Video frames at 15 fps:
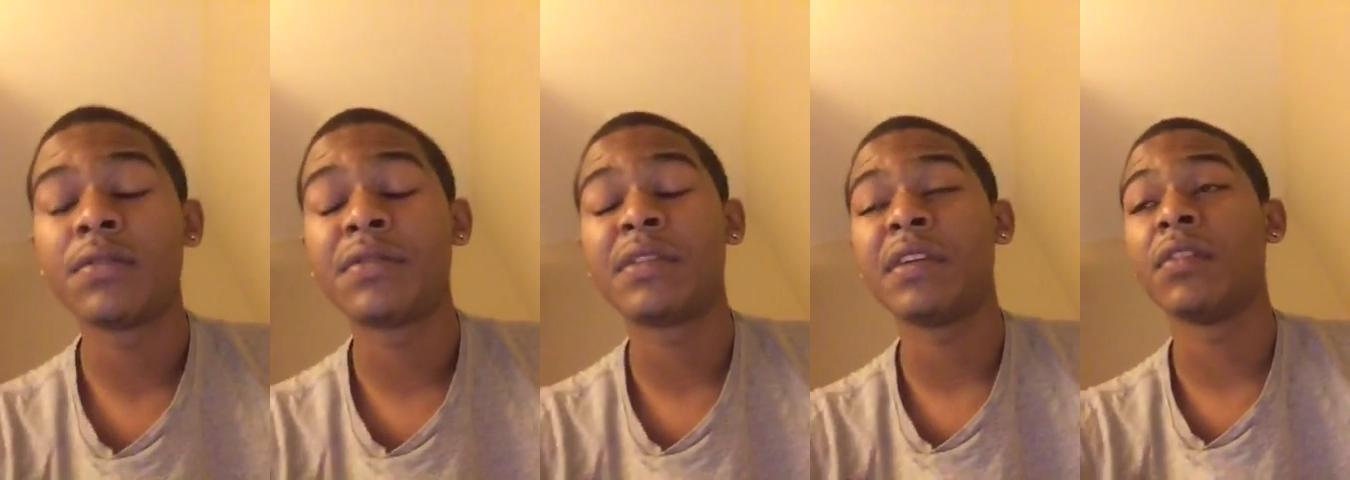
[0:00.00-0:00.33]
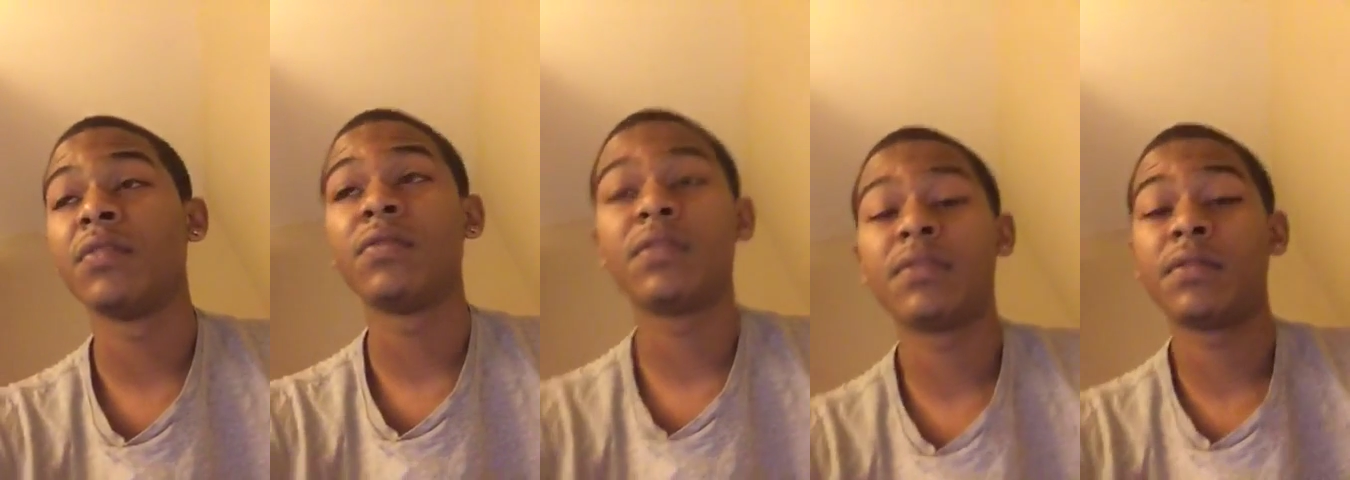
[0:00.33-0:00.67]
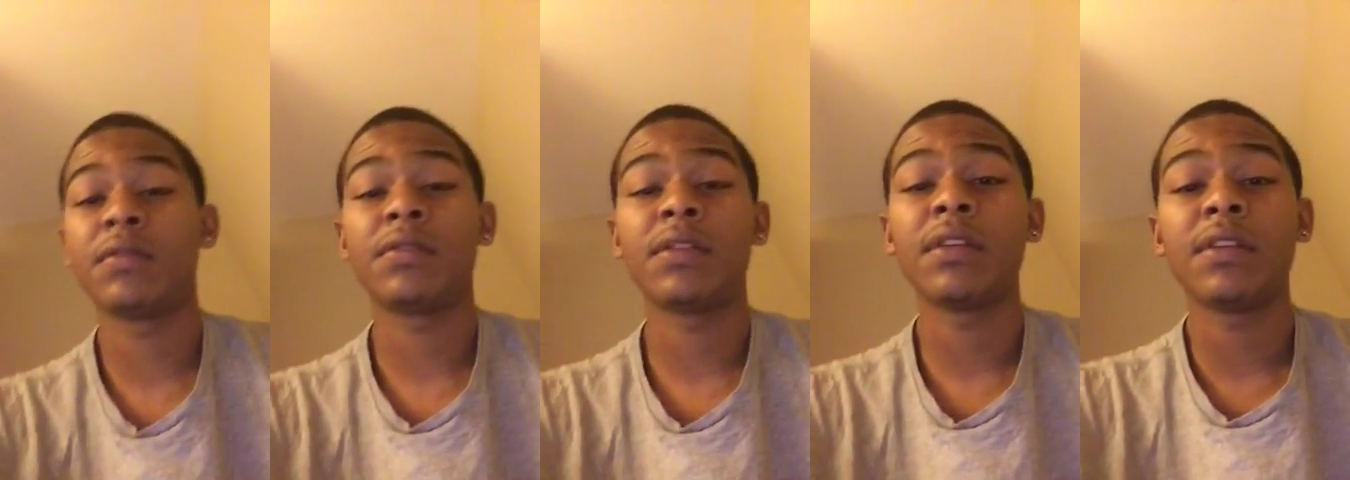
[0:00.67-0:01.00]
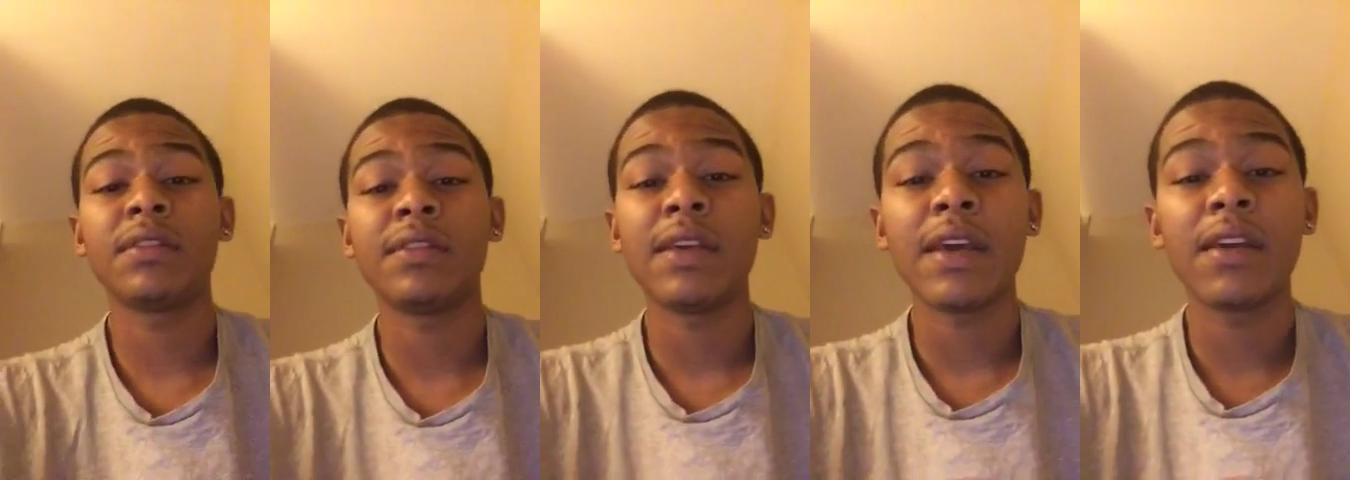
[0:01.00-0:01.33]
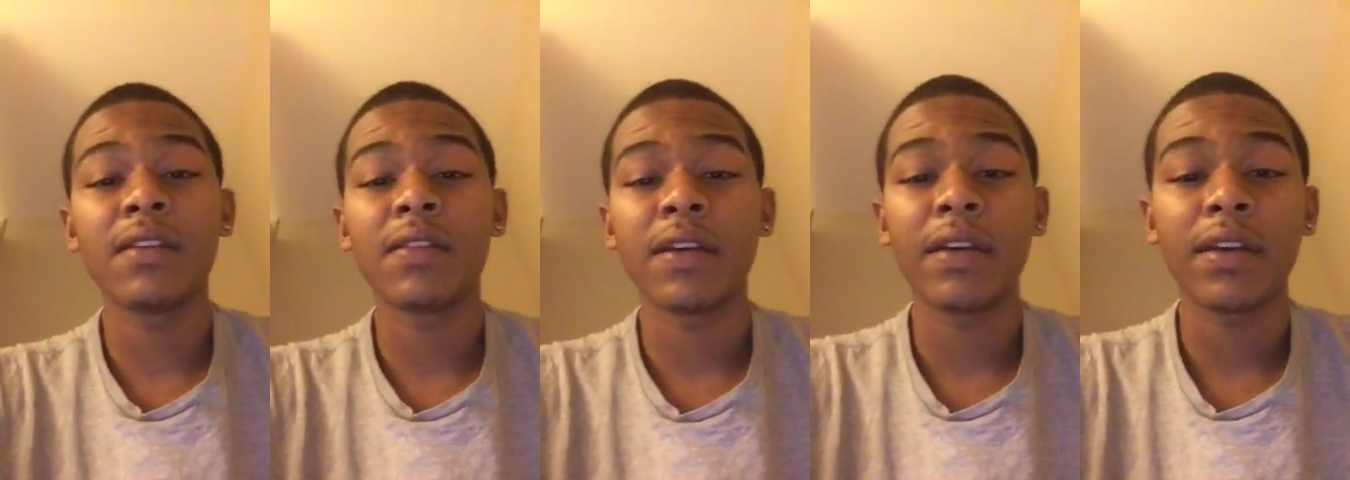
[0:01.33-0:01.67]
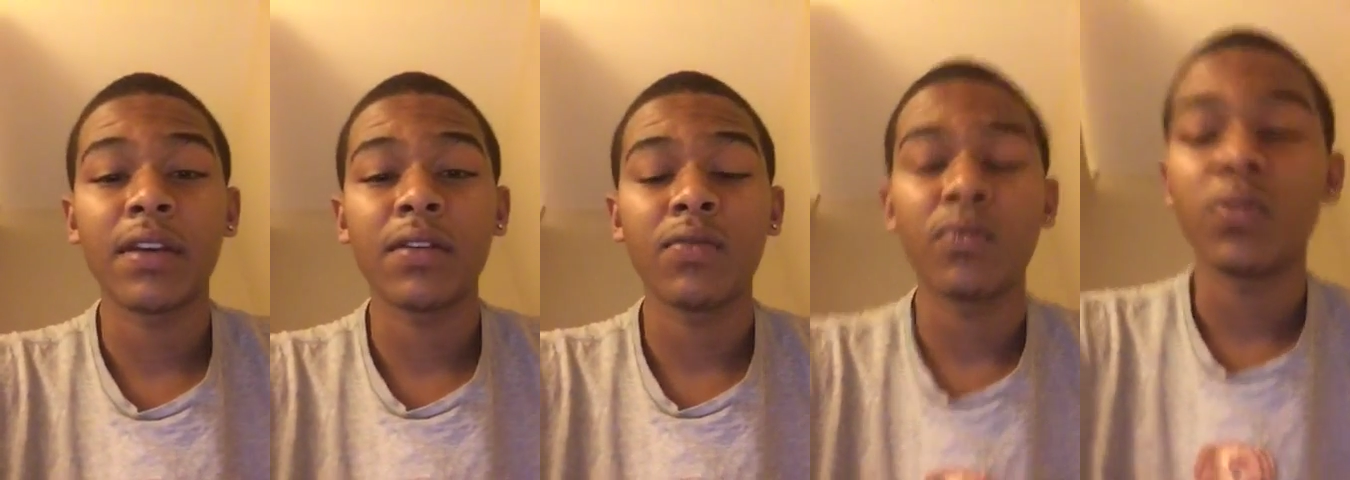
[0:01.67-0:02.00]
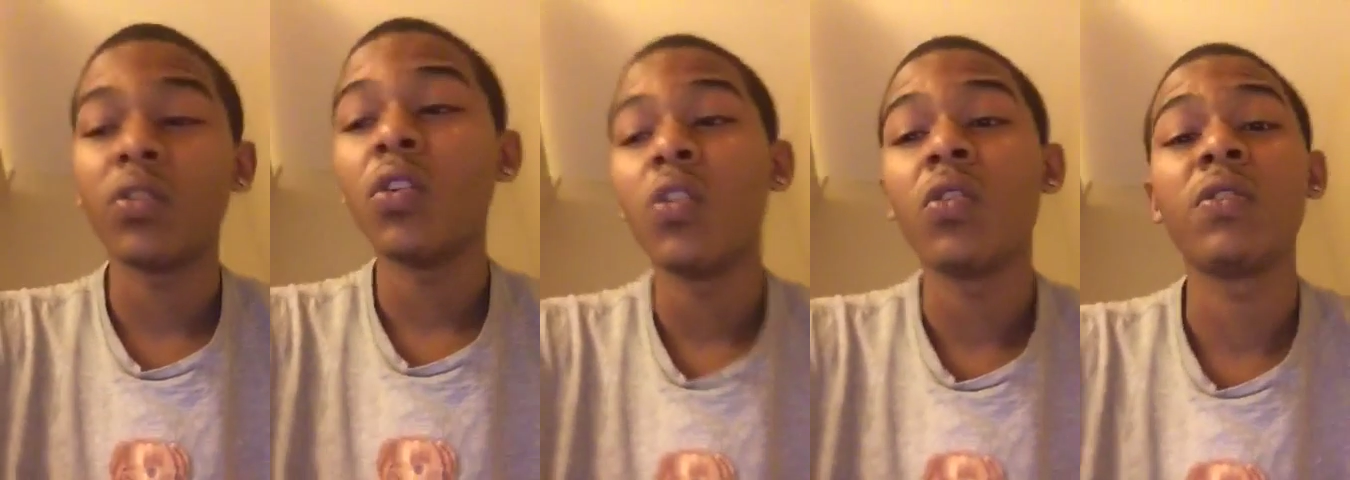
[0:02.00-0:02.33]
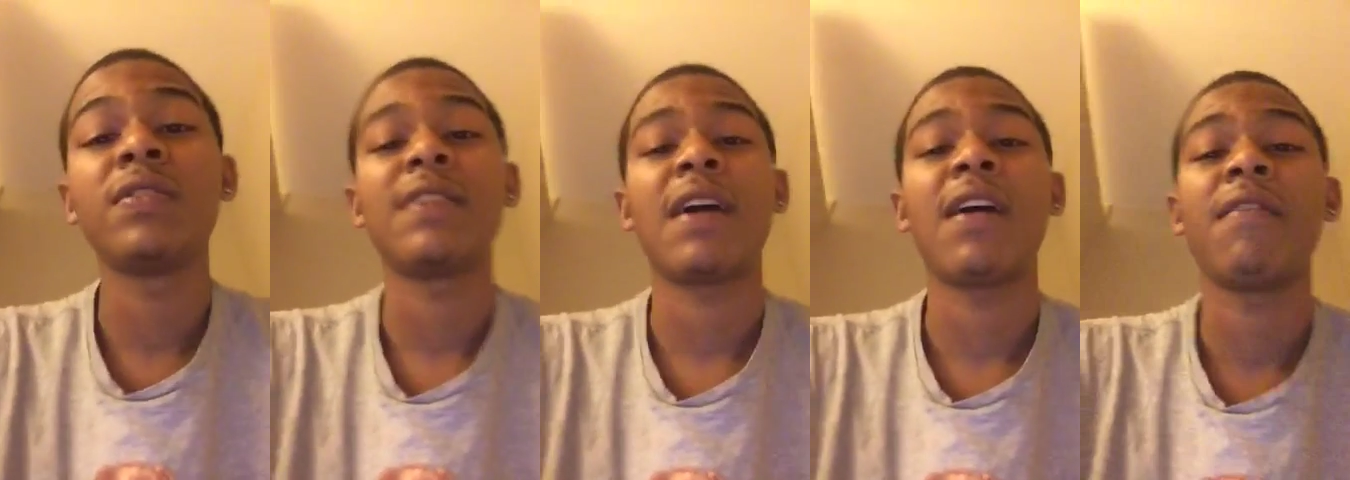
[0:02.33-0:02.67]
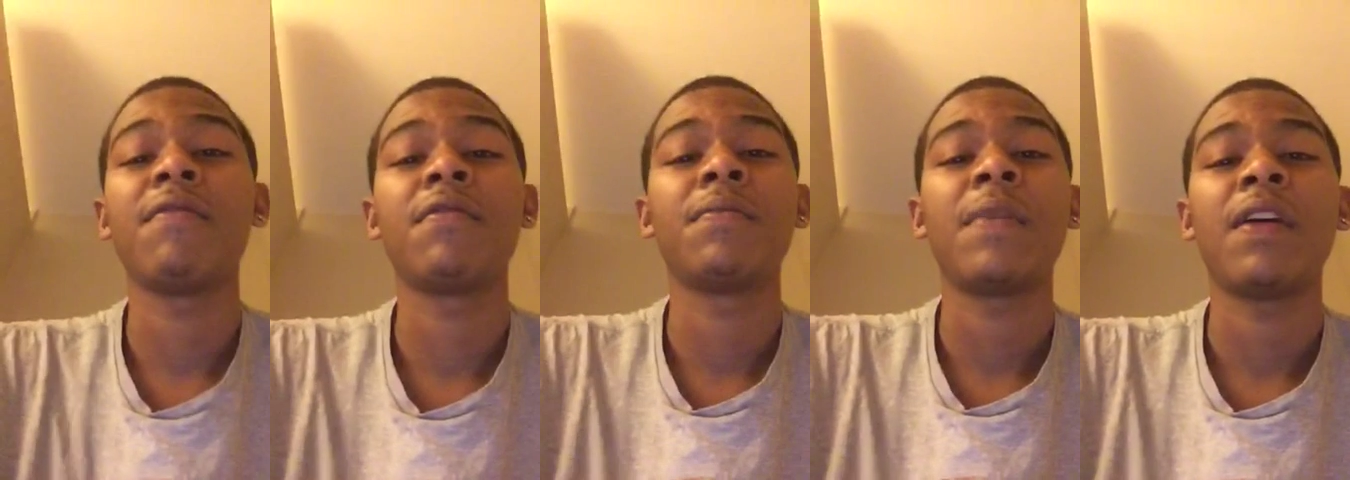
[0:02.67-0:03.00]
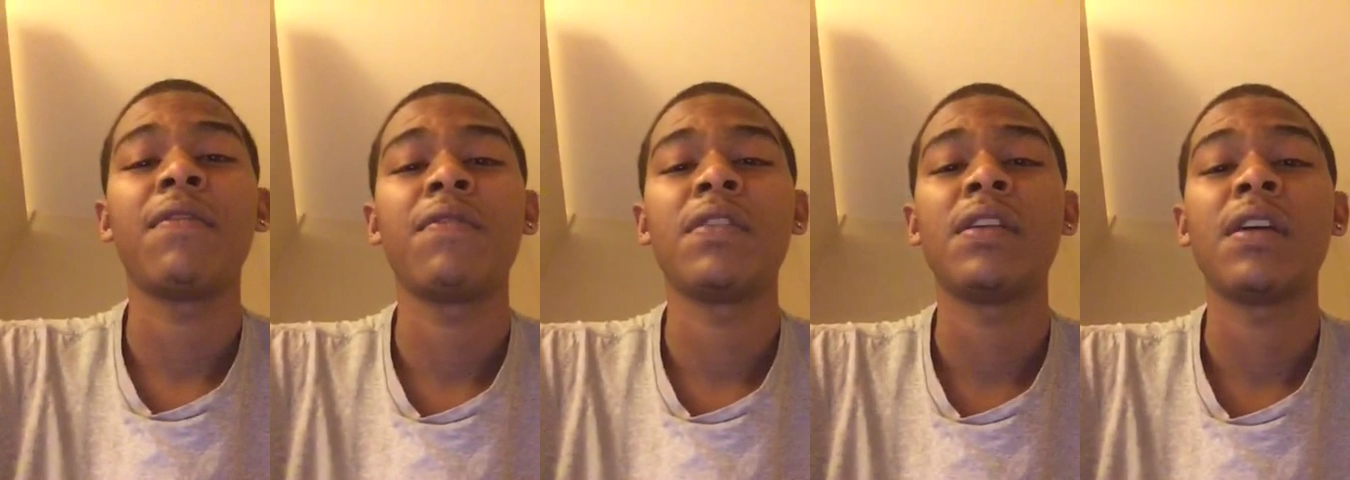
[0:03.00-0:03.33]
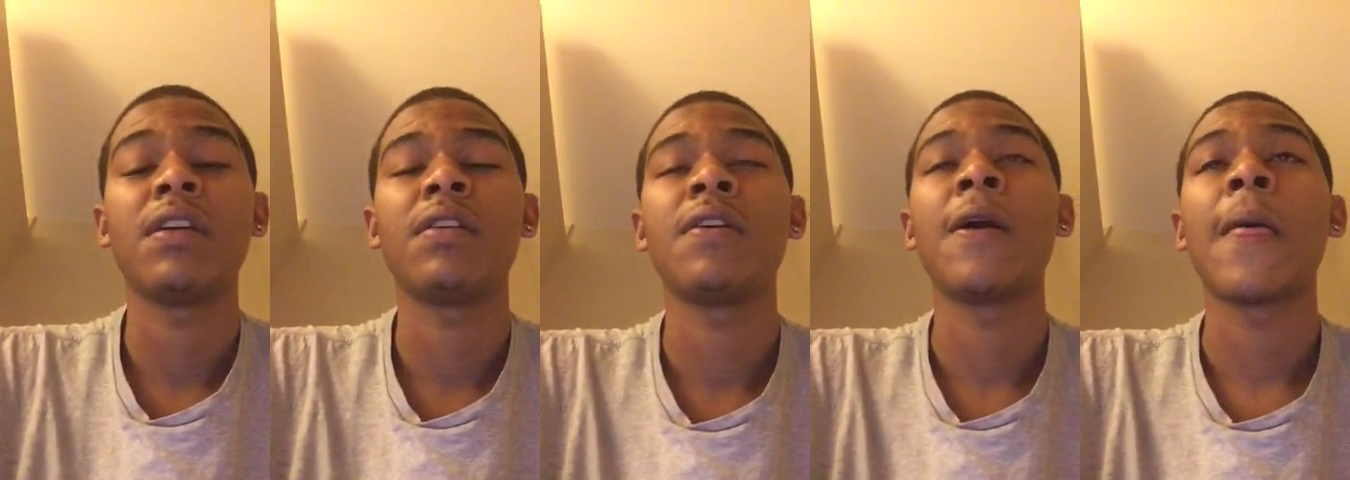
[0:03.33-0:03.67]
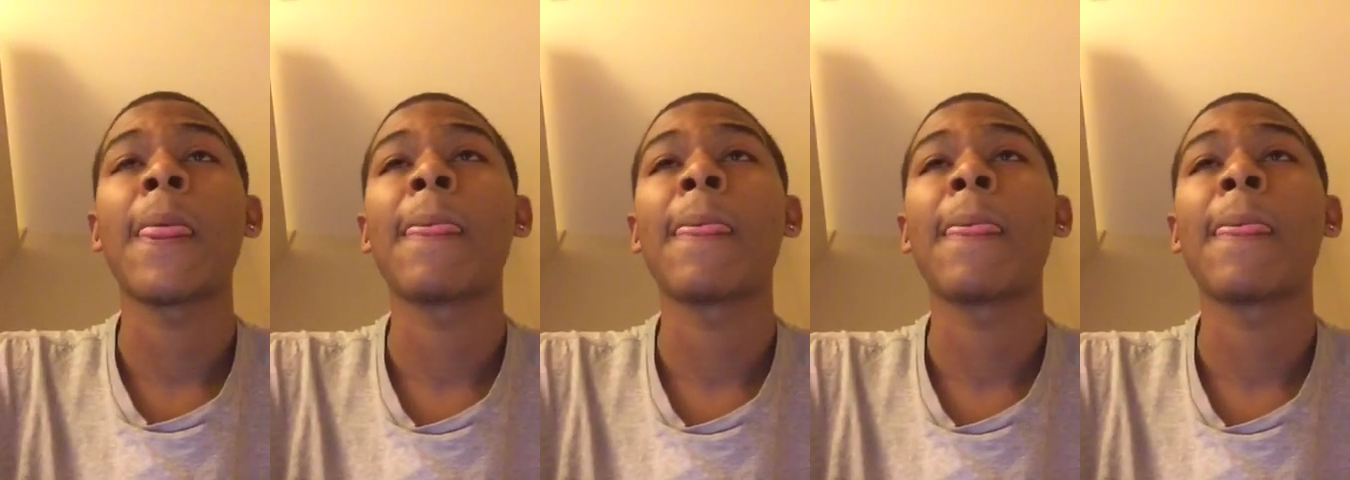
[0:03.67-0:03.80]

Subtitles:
Till to this day, like we'll always have them every day,